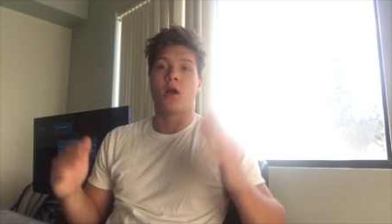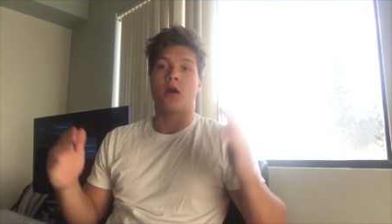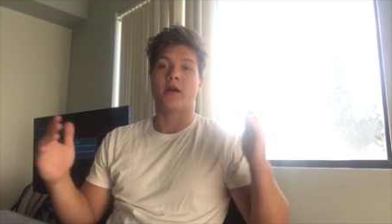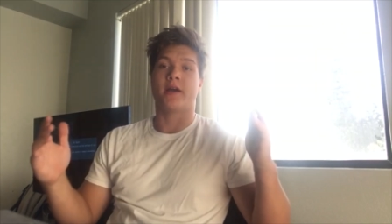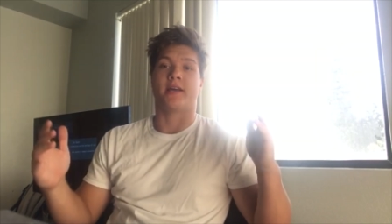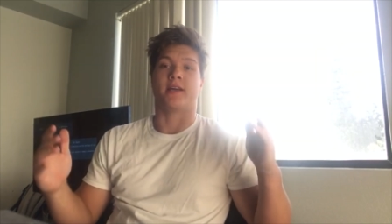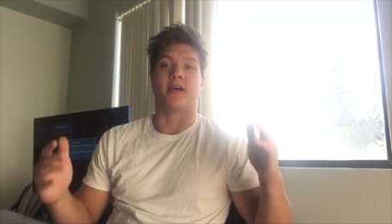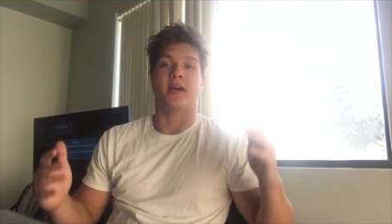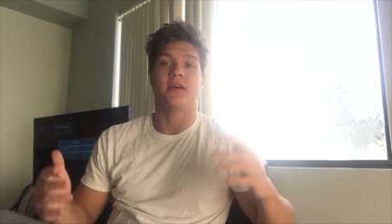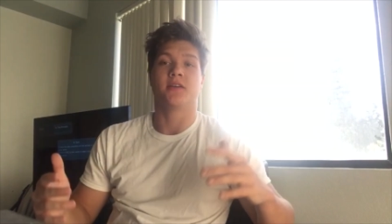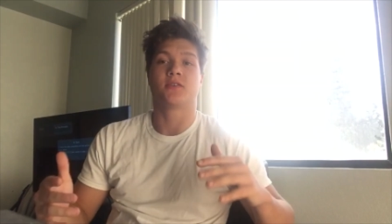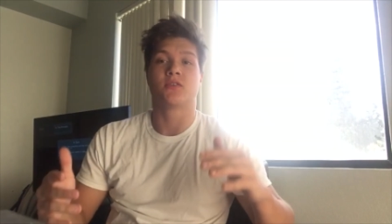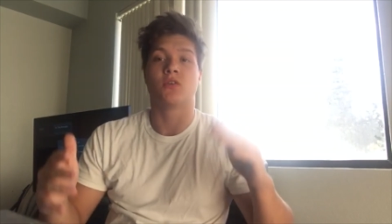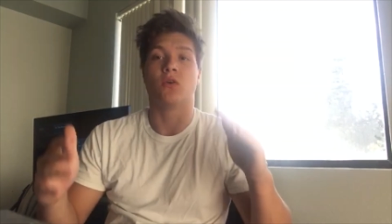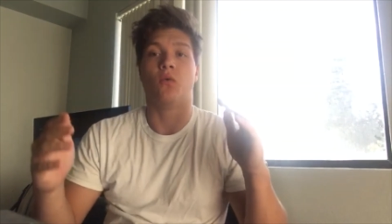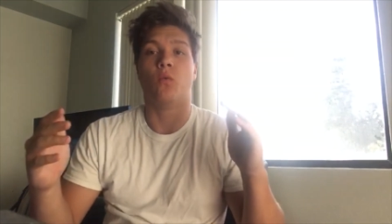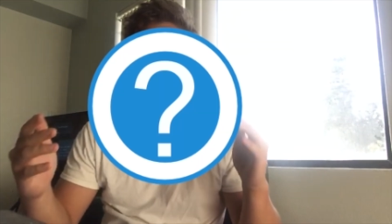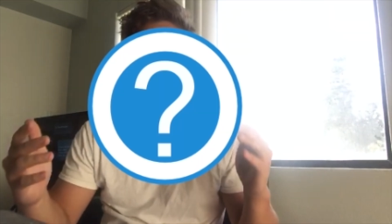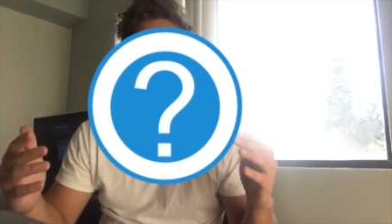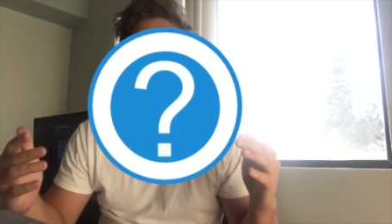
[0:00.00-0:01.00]
Alright guys,
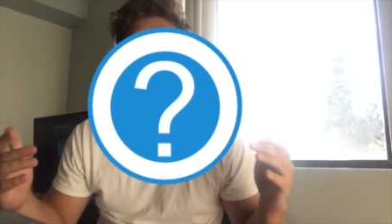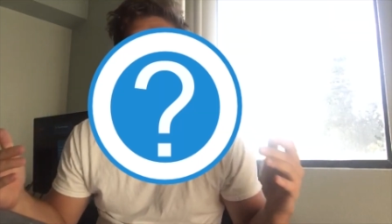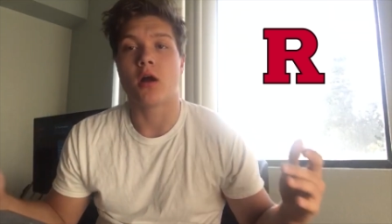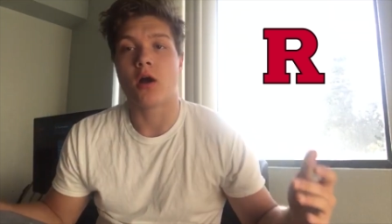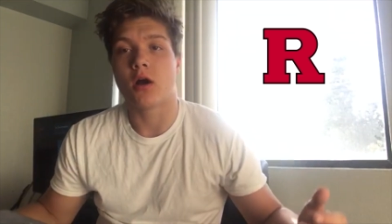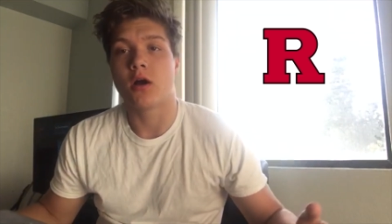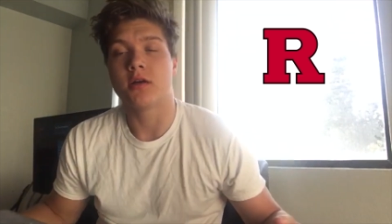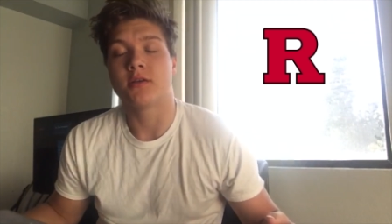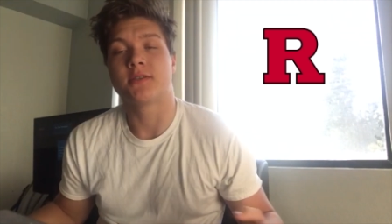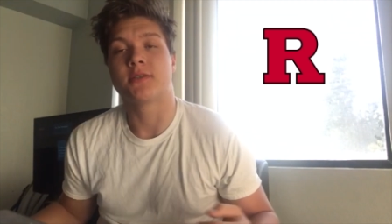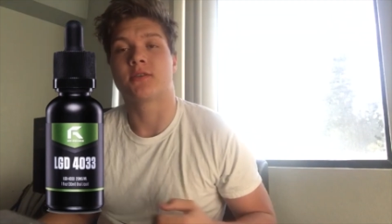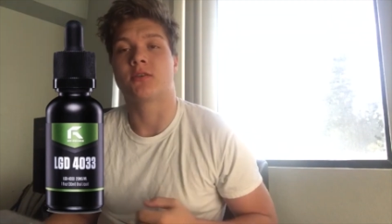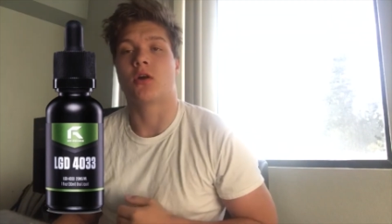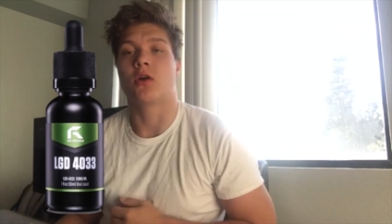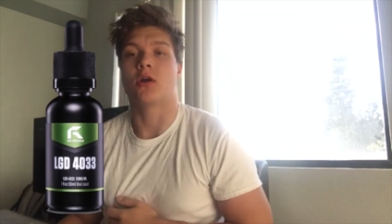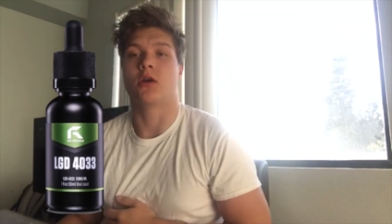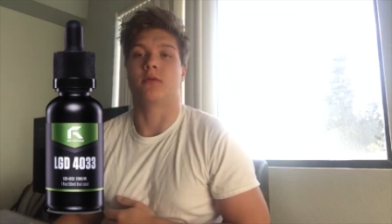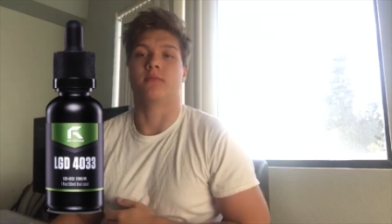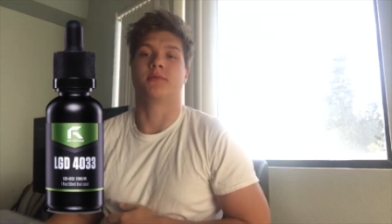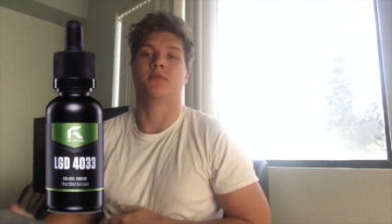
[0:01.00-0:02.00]
so what are
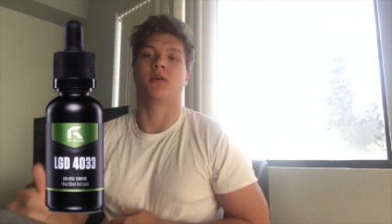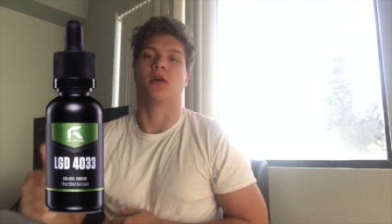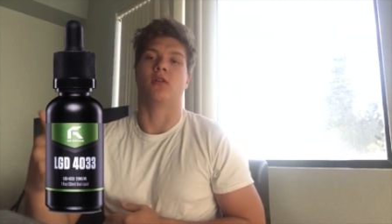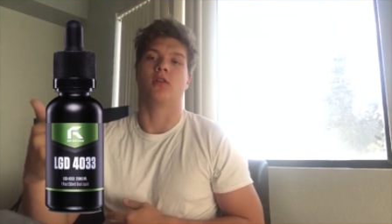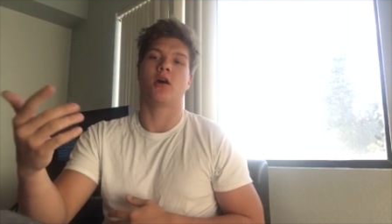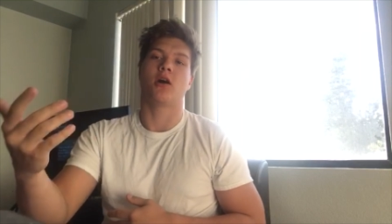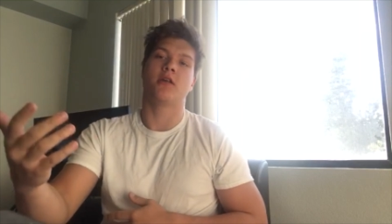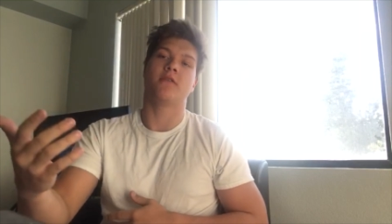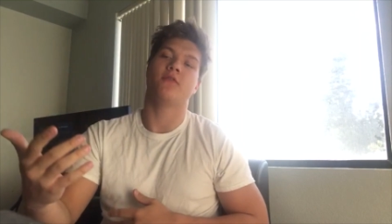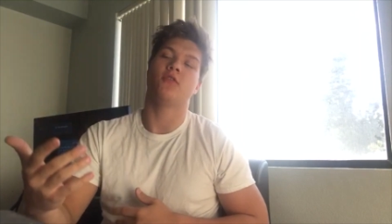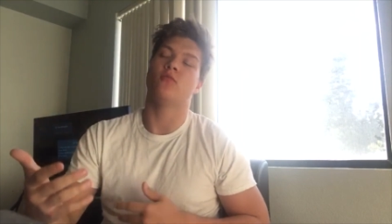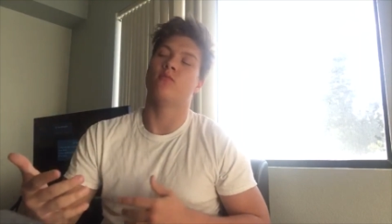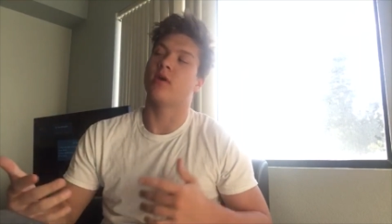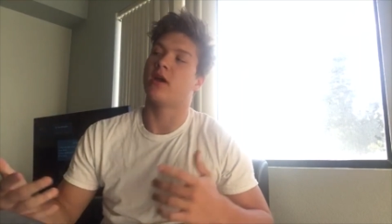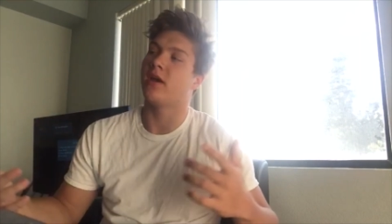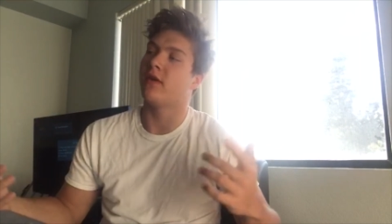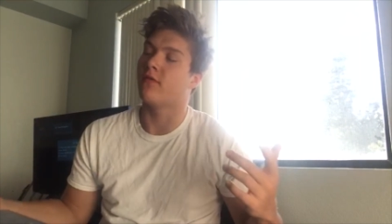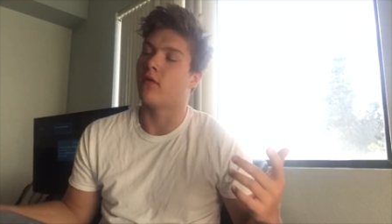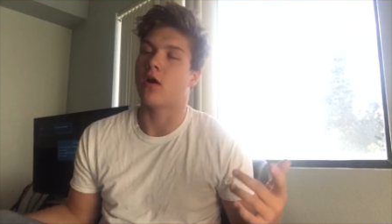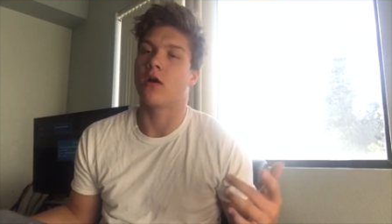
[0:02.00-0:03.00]
SARMs? A lot of you
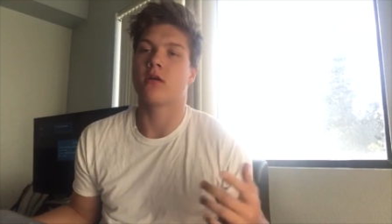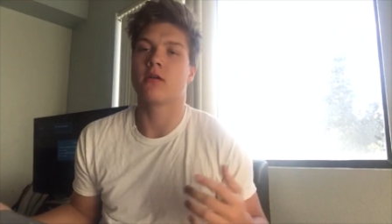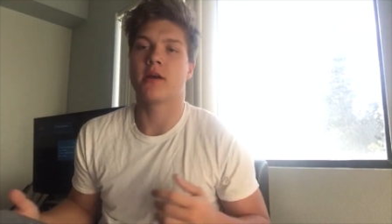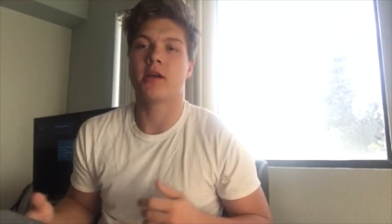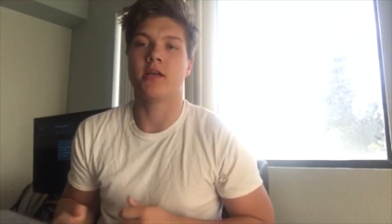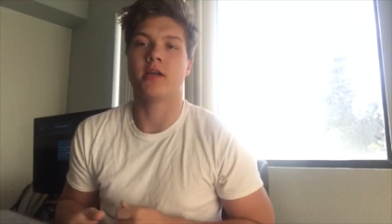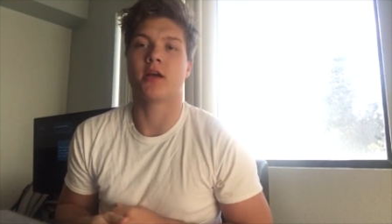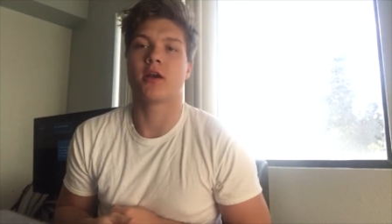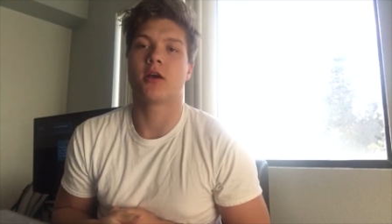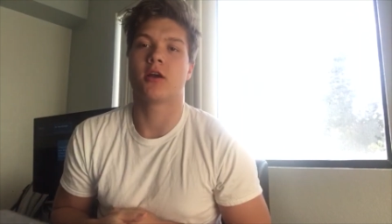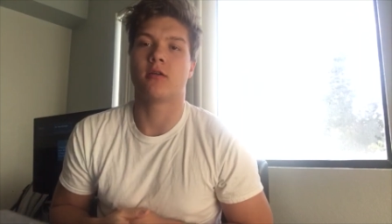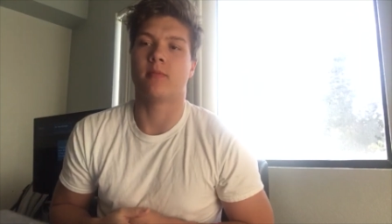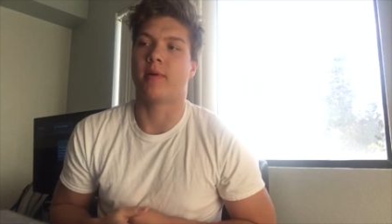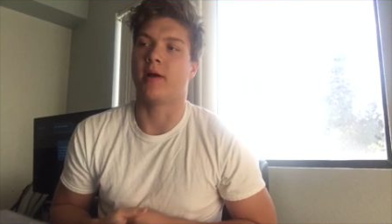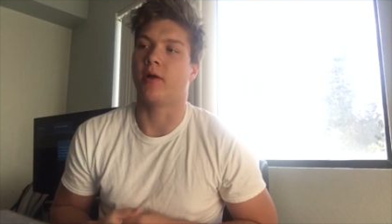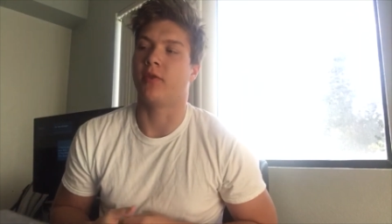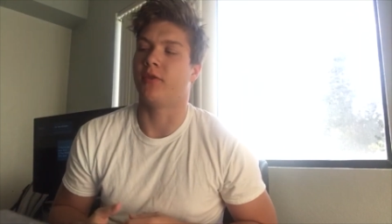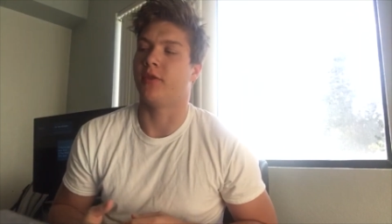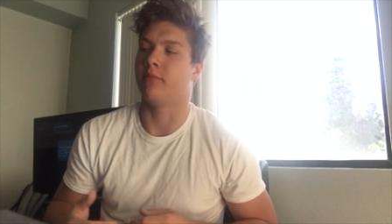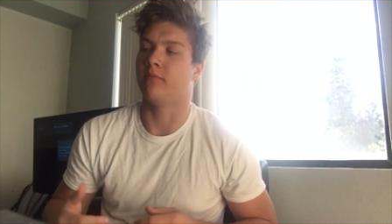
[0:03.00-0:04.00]
may have already heard
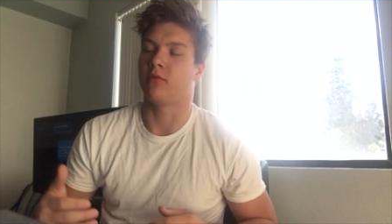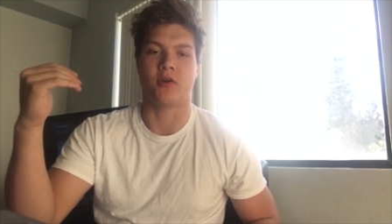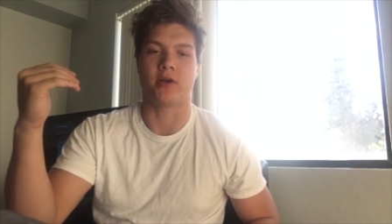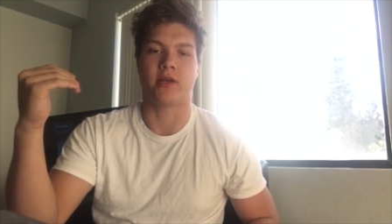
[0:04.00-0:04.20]
about them.